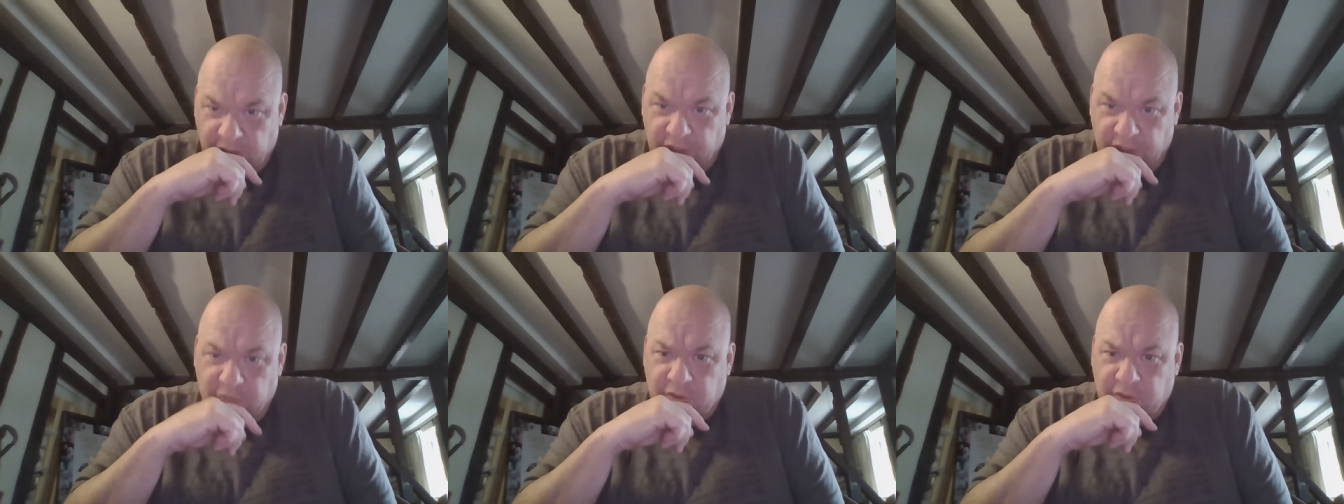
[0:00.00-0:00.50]

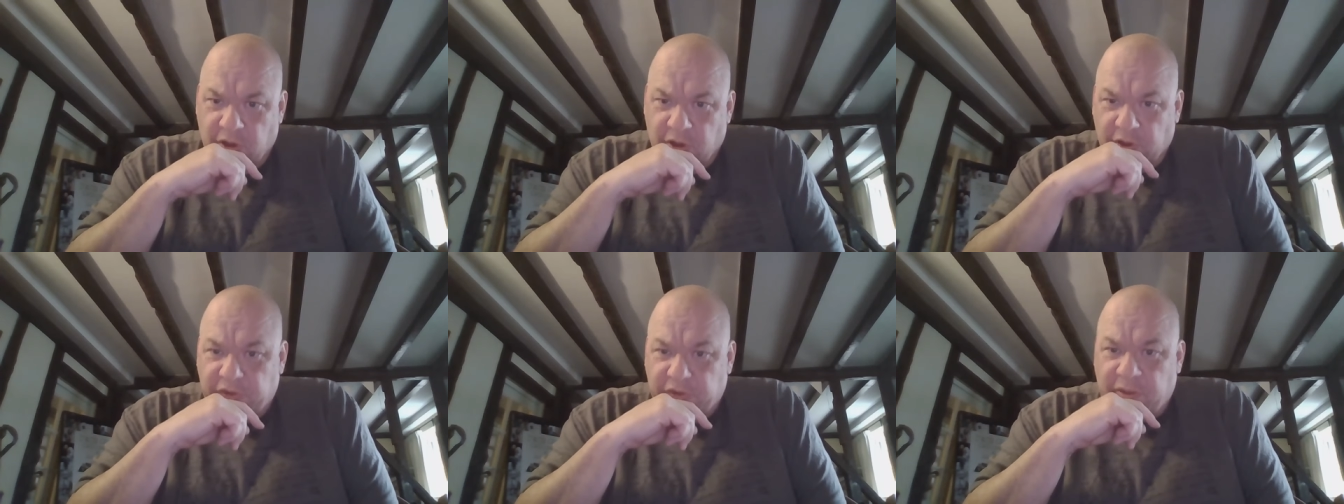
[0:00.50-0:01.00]
You've got
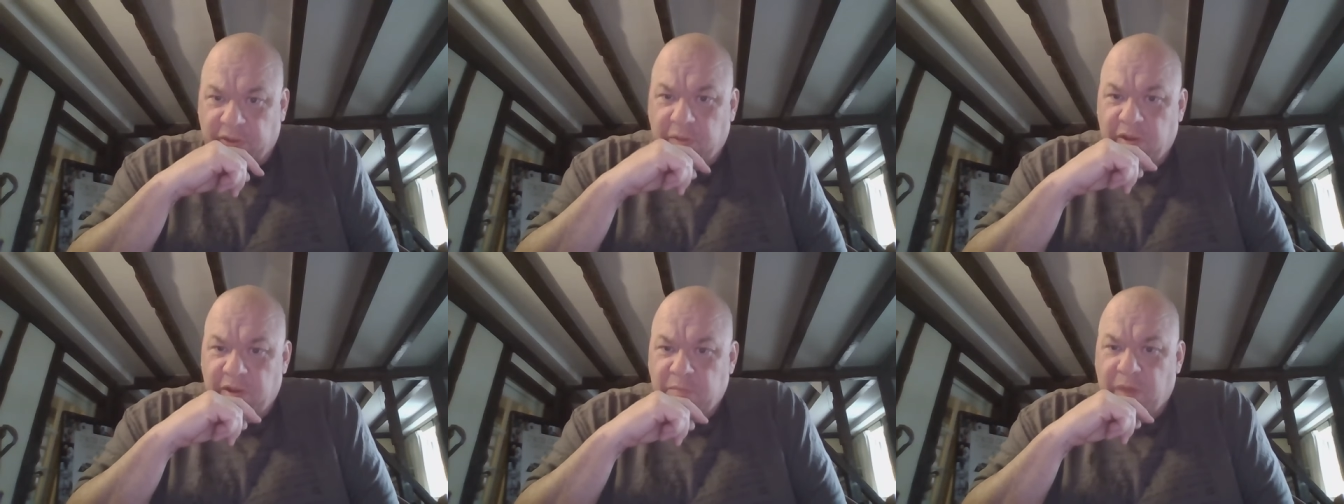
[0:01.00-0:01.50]
some of
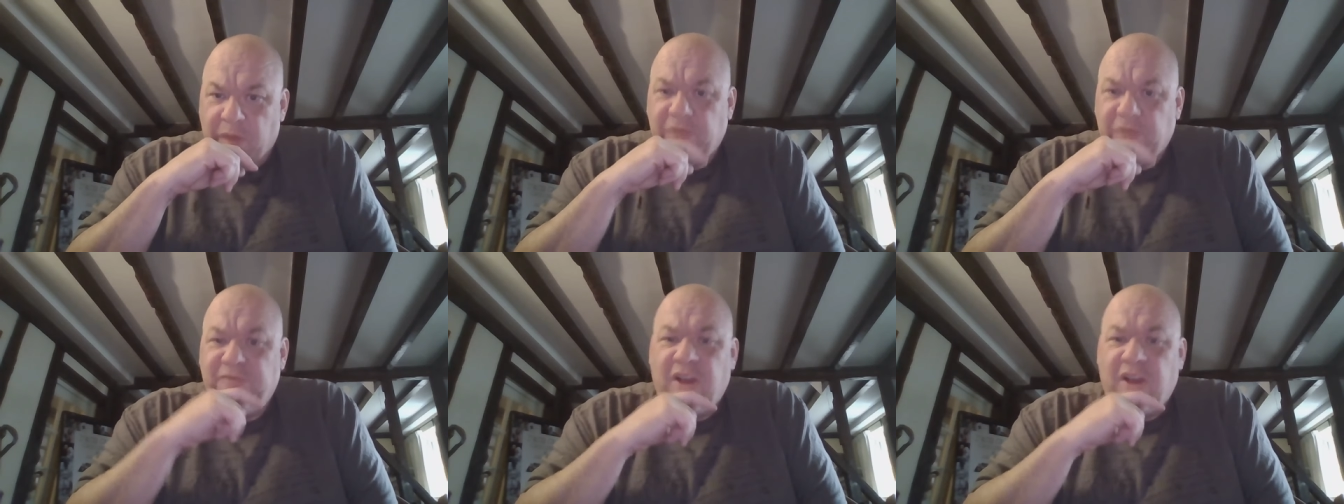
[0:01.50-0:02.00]
the most
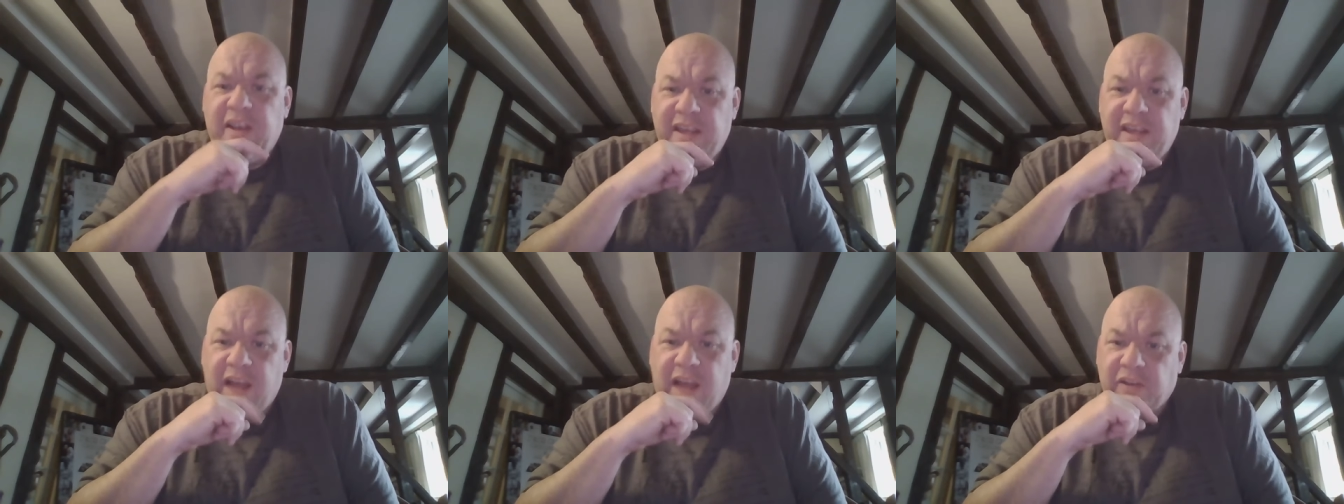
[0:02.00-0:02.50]
funky
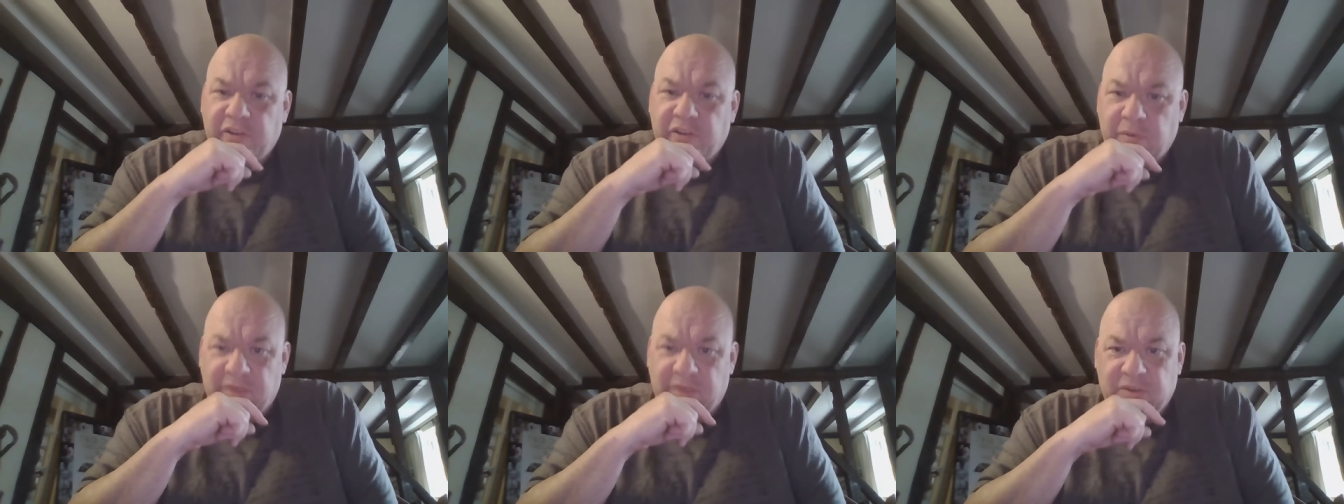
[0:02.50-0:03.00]
guns
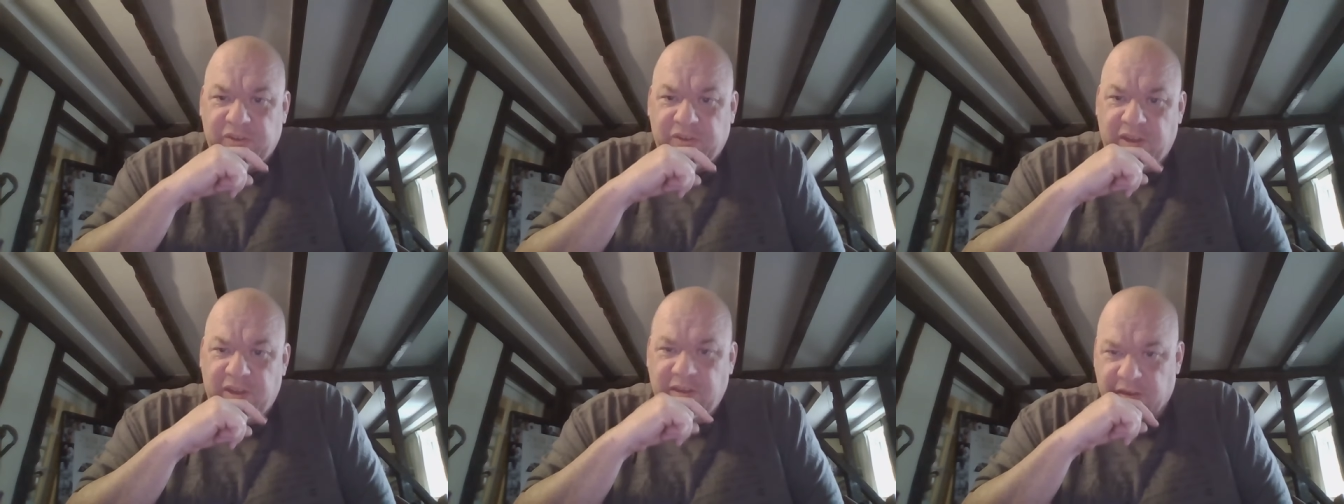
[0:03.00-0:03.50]
we've ever
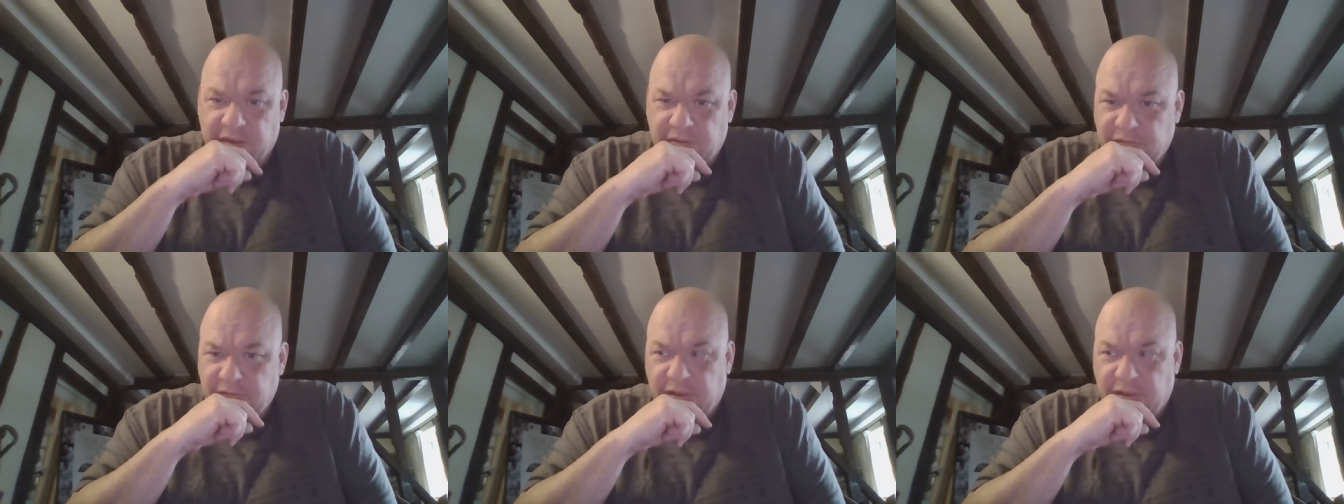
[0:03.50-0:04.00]
seen in
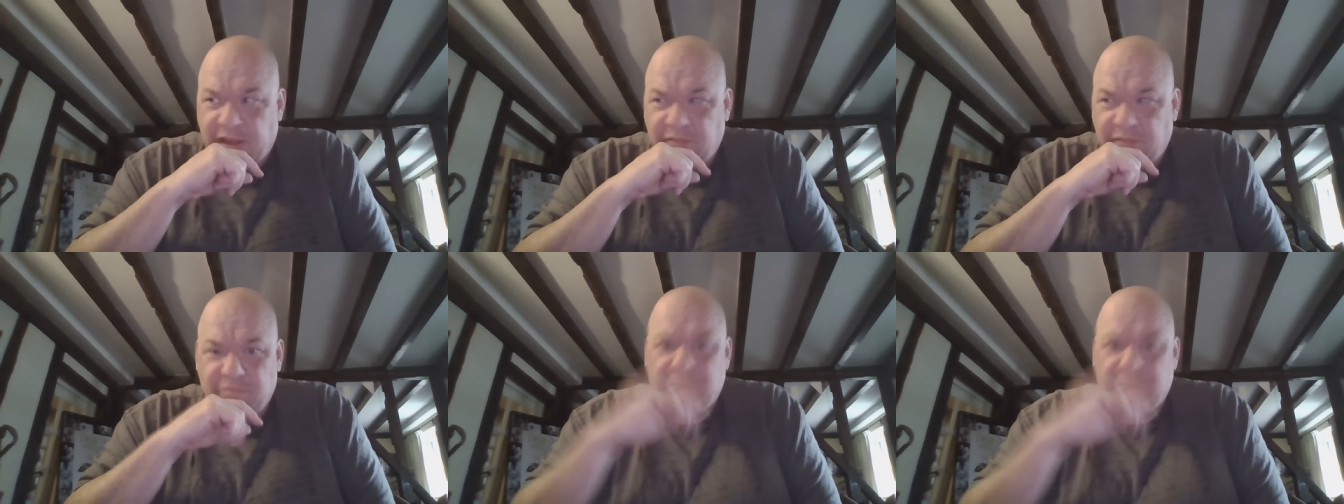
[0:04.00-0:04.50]

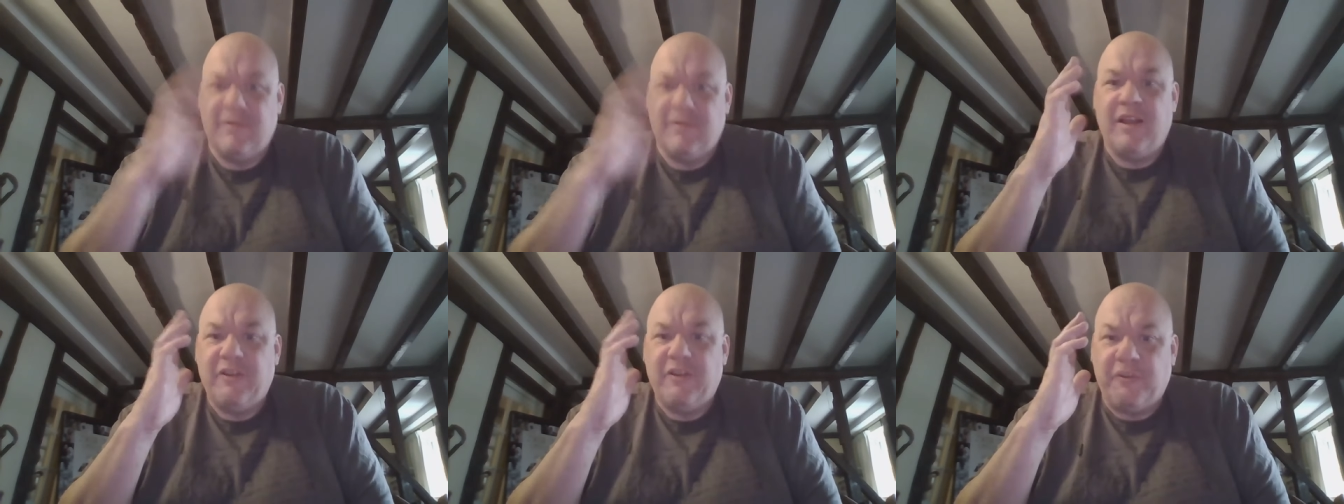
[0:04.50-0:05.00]
in mm.
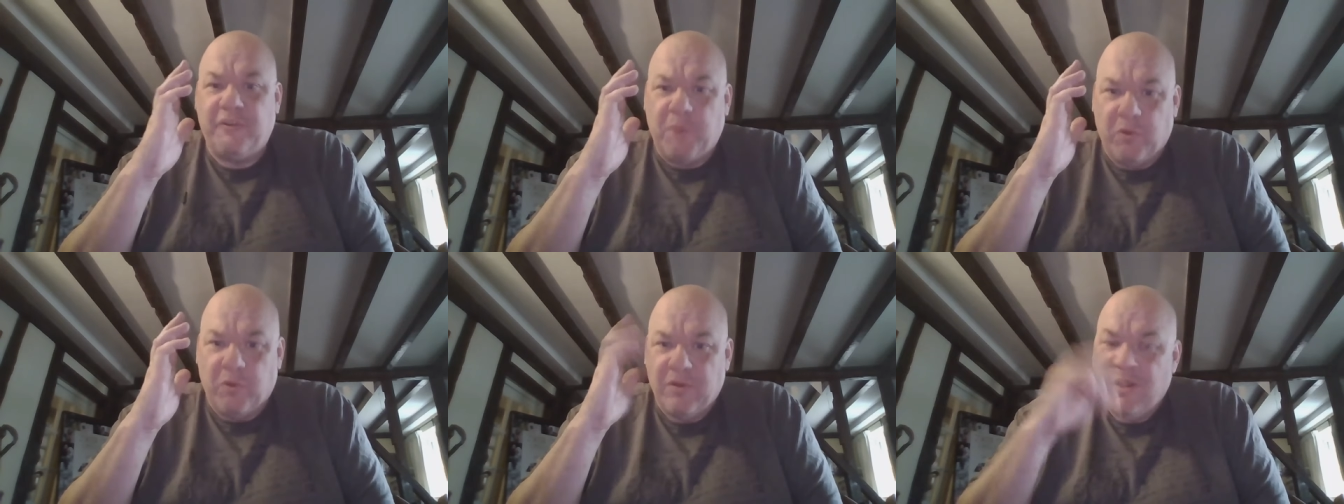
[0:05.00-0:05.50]
the
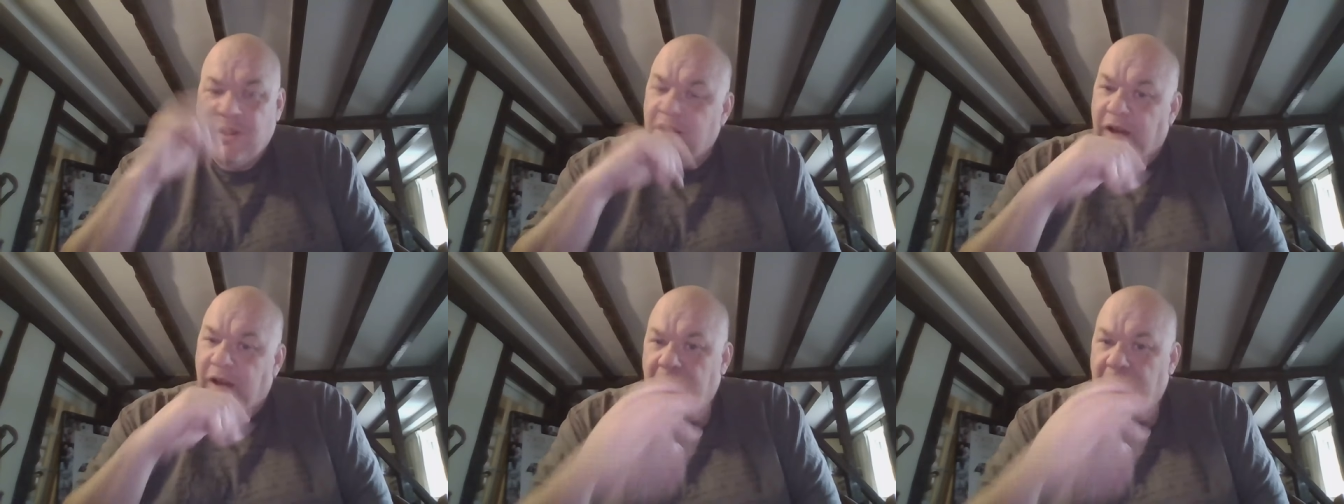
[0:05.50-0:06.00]
sport. Mm.
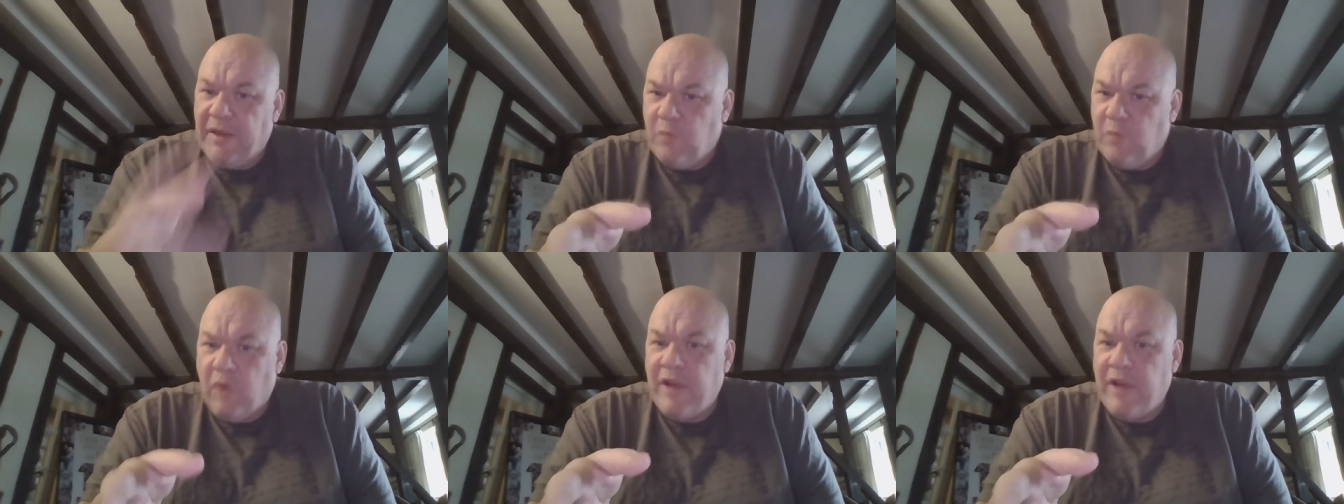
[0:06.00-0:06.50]
I mean,
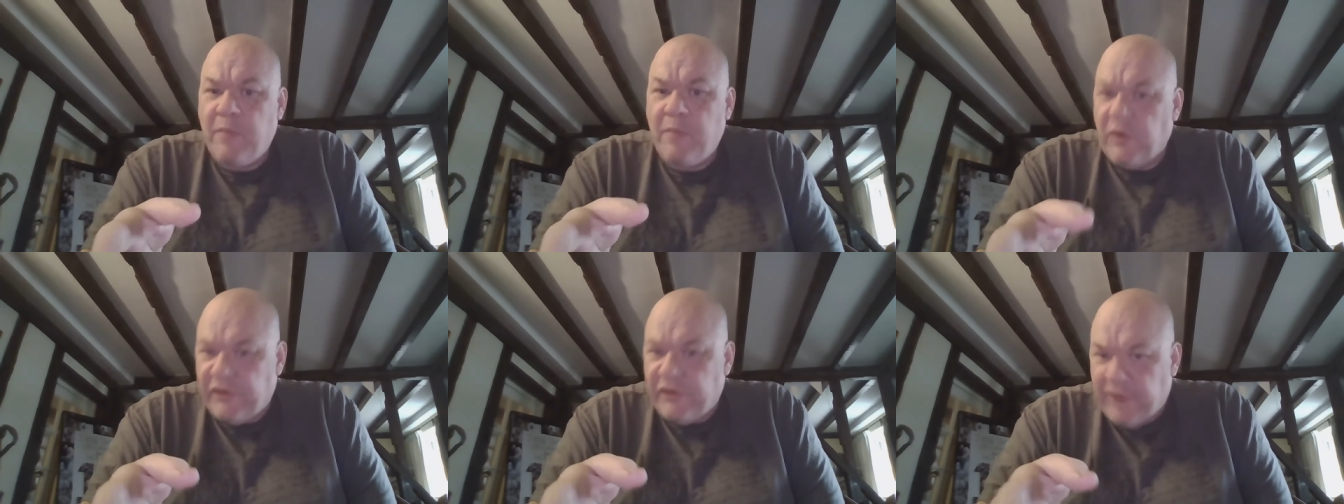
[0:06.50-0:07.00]
Warren
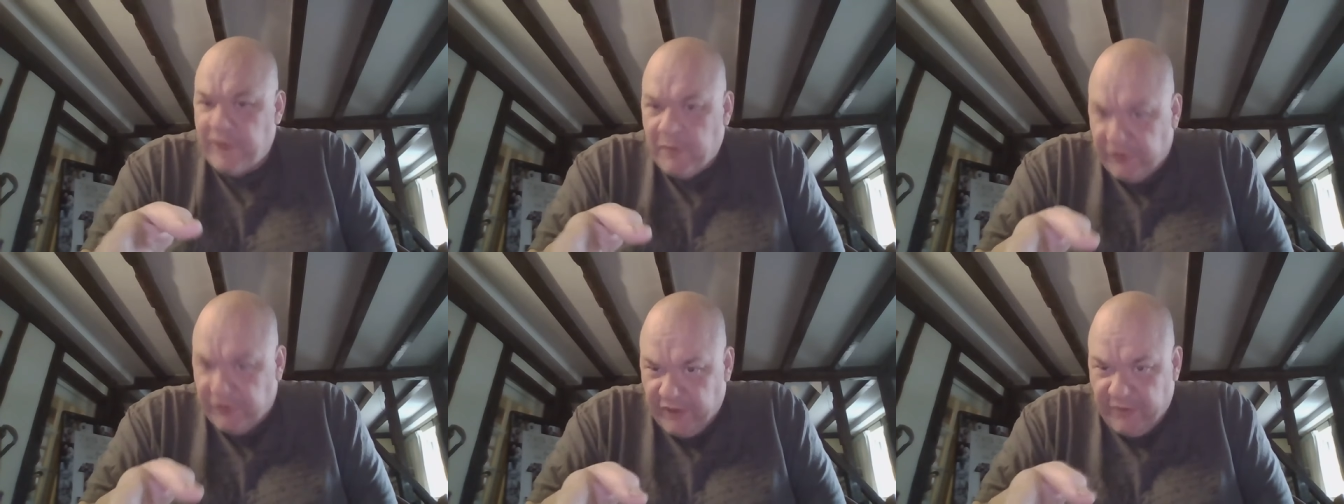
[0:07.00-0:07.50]
Edwards, some of the
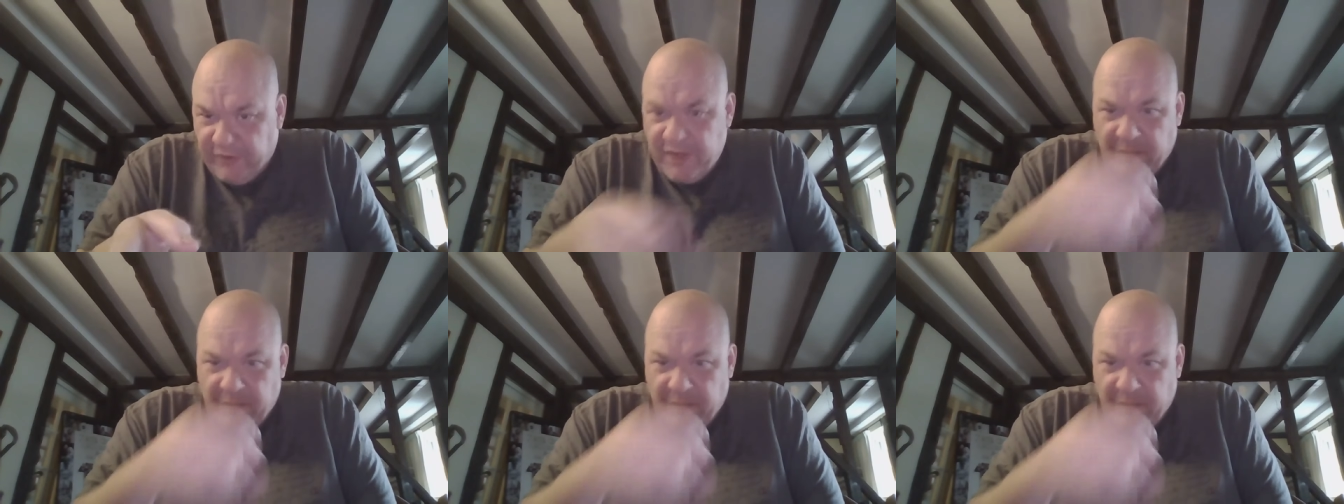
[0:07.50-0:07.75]
stuff he